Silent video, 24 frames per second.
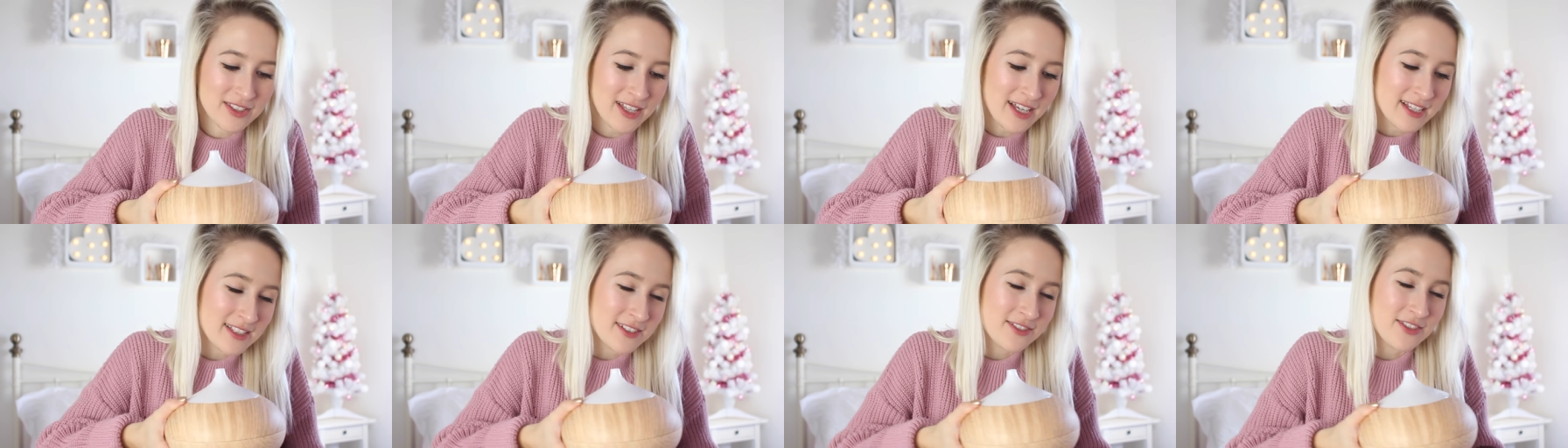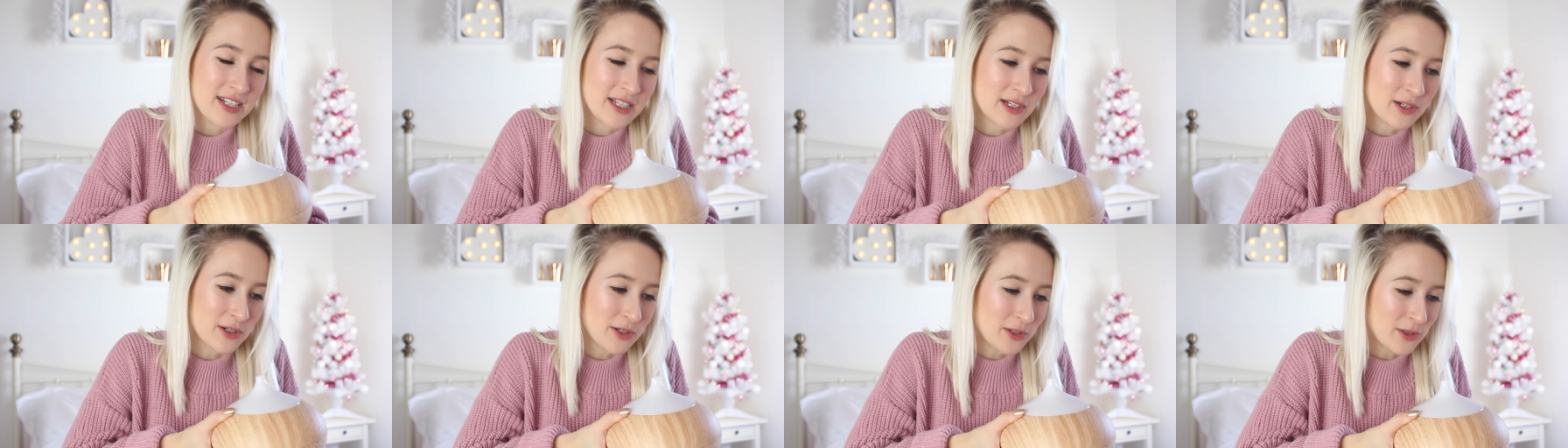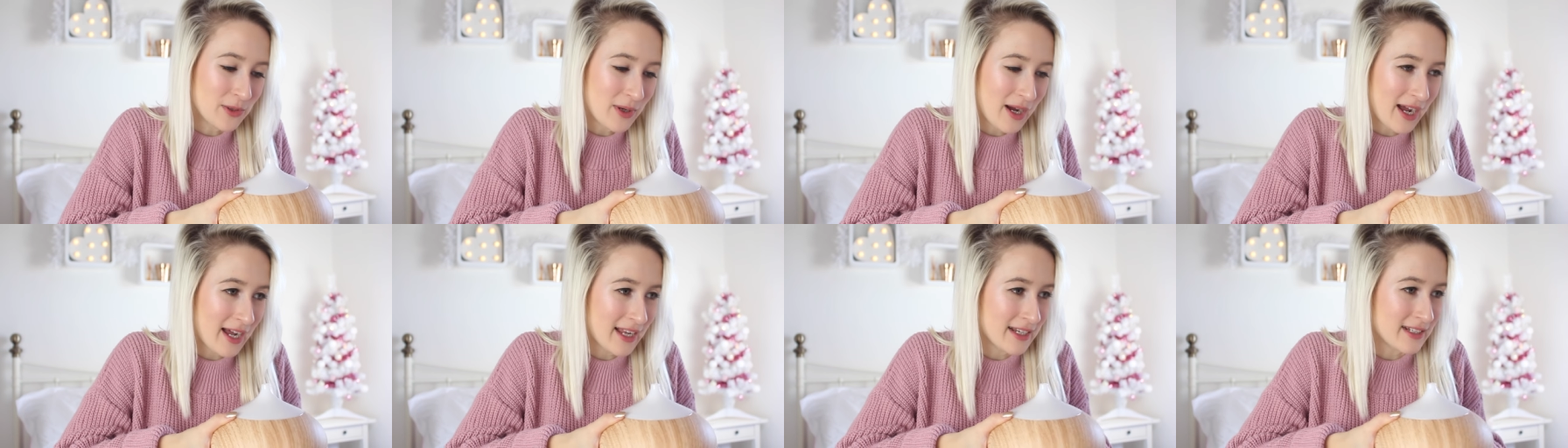That's really
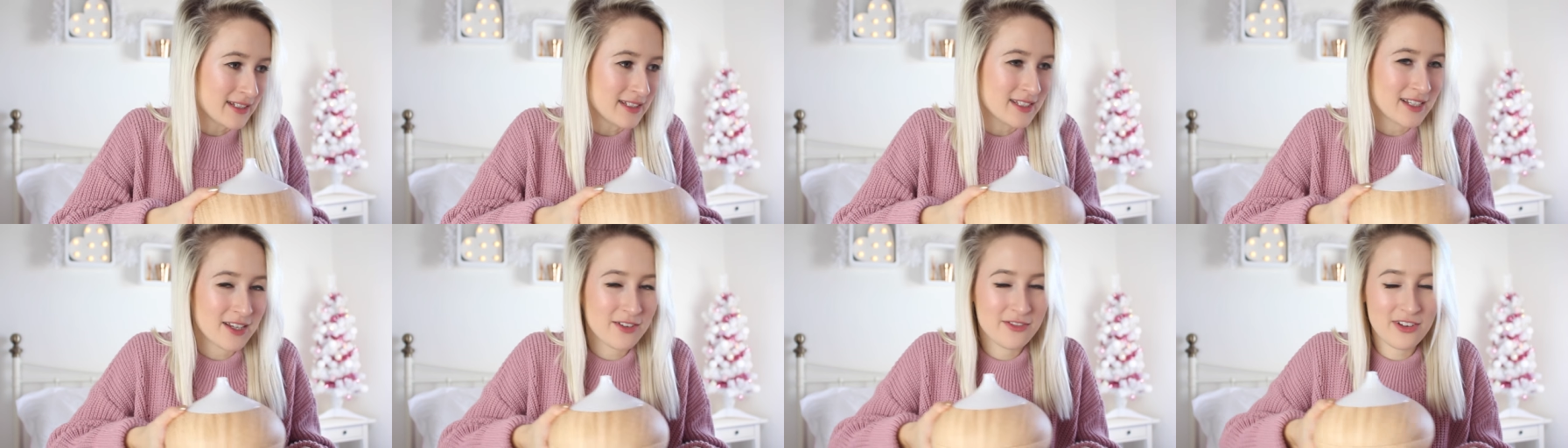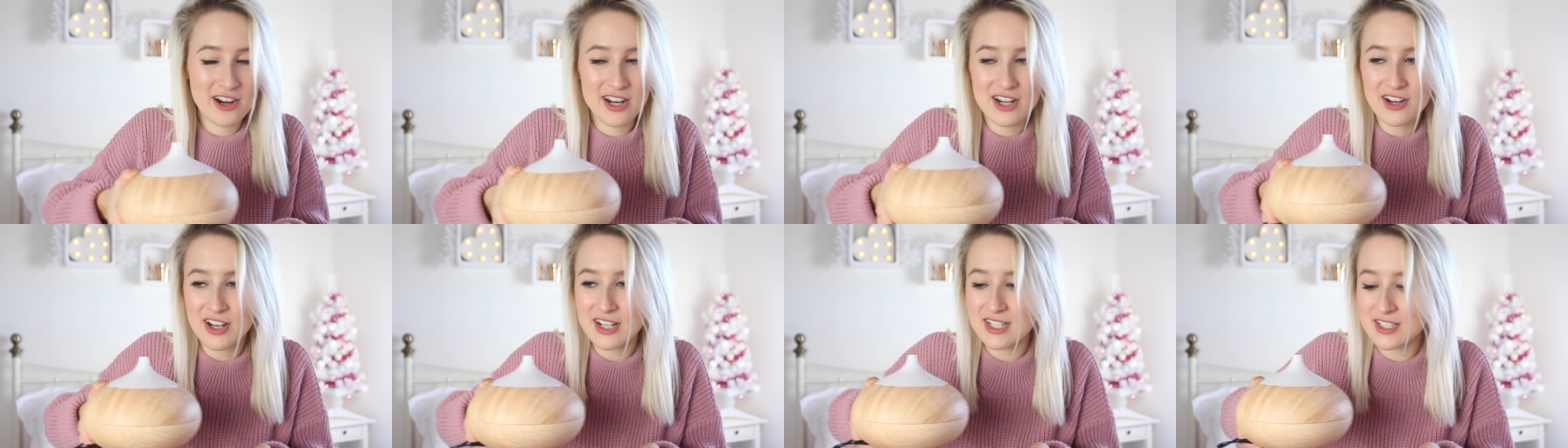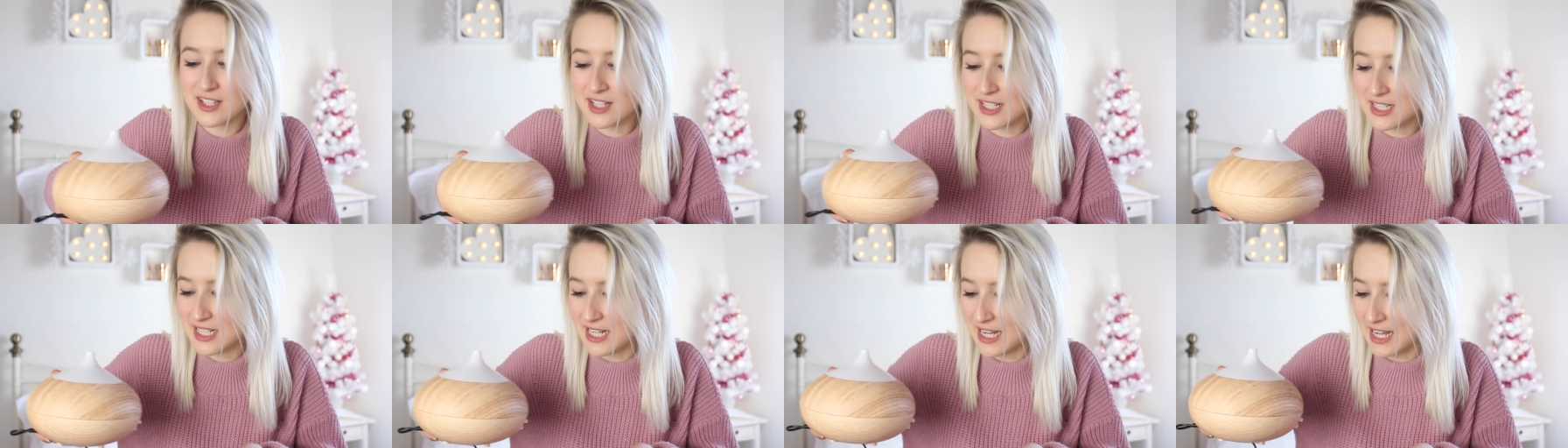cool and a very
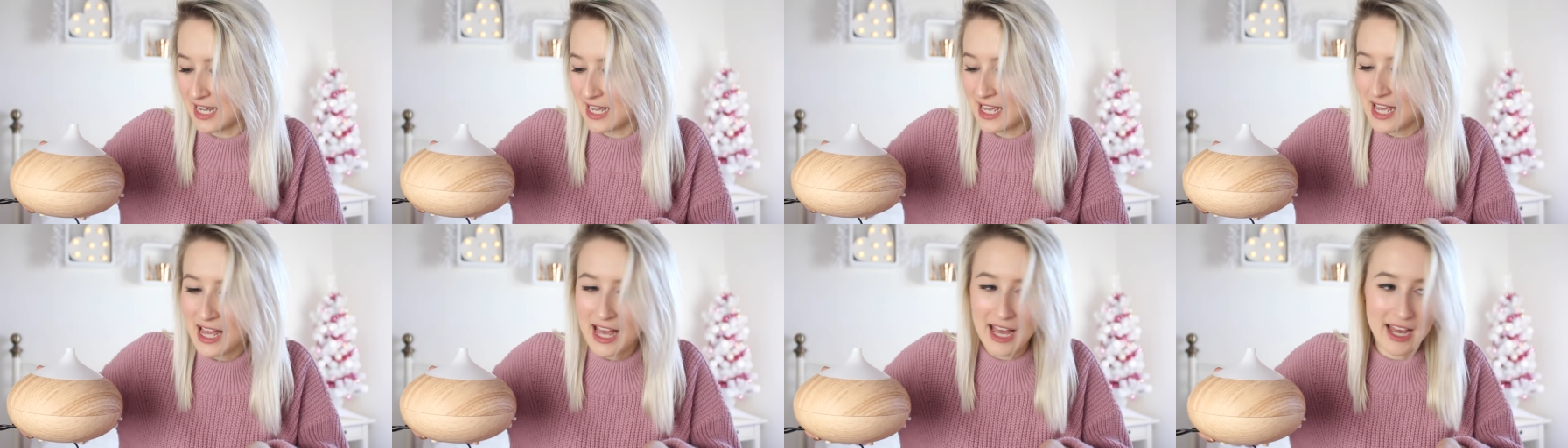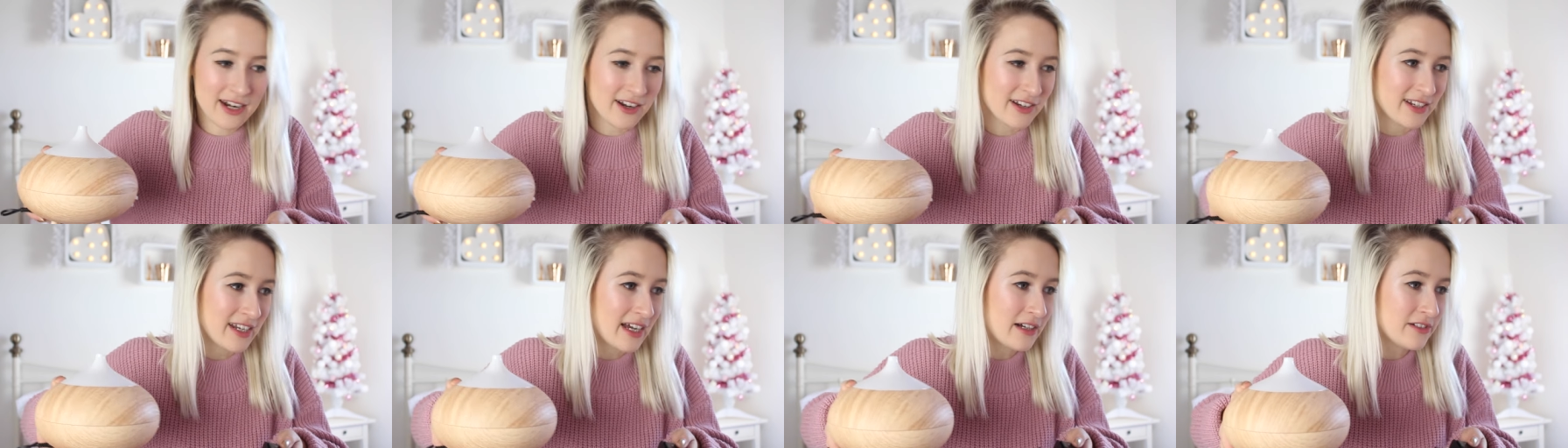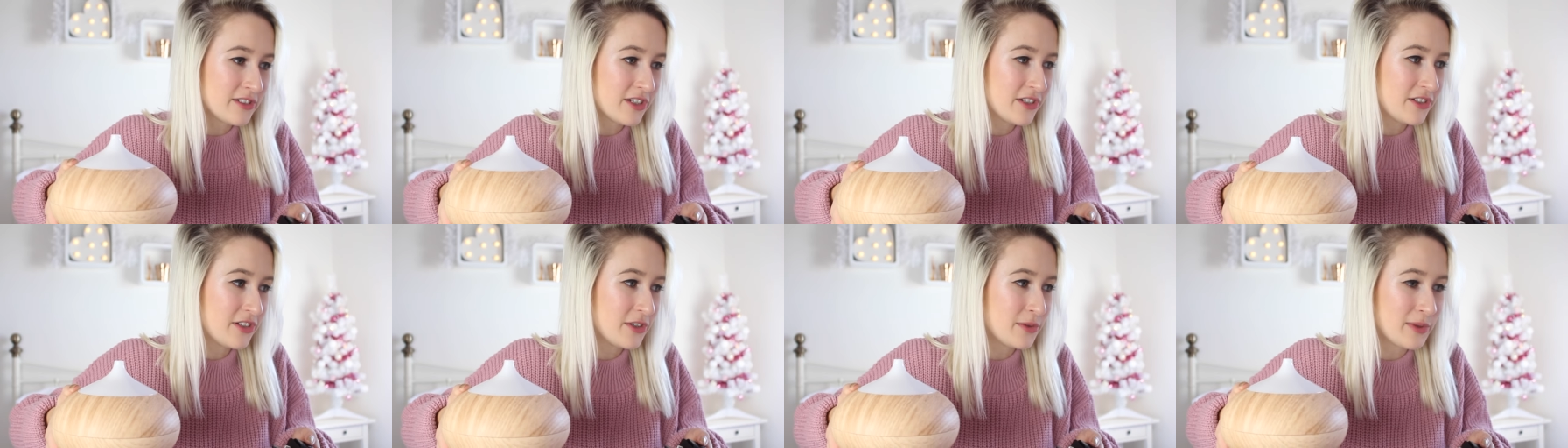nice idea. And I now
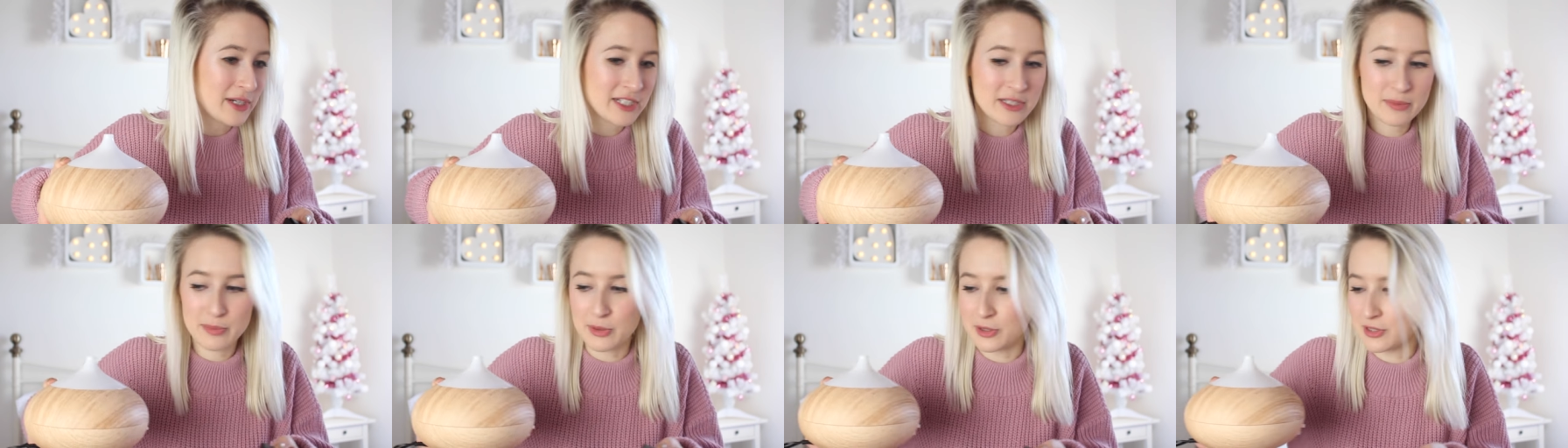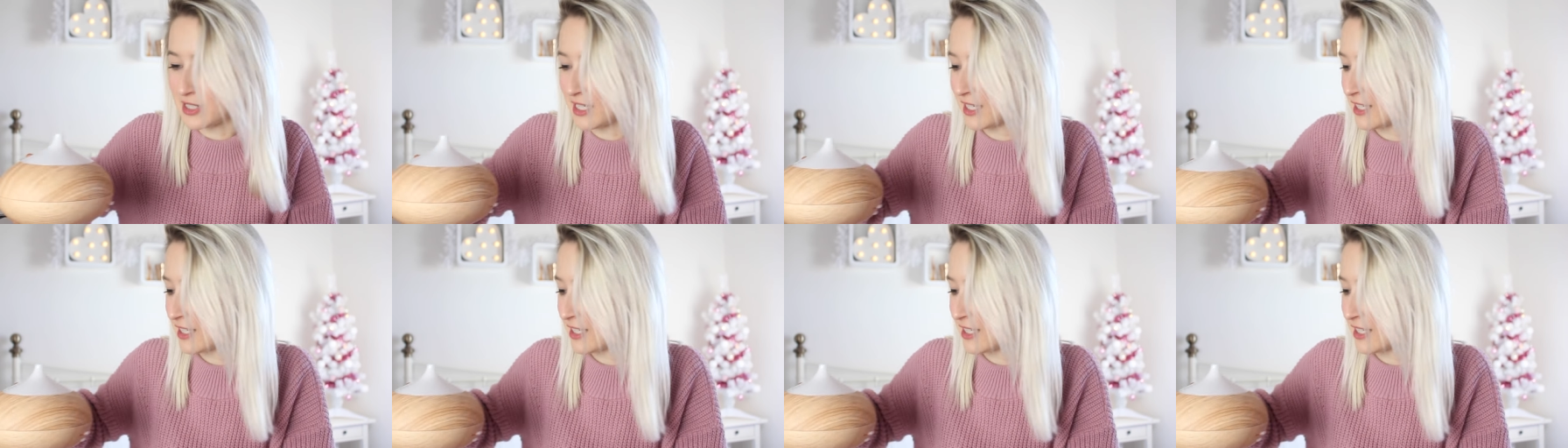don't know where to put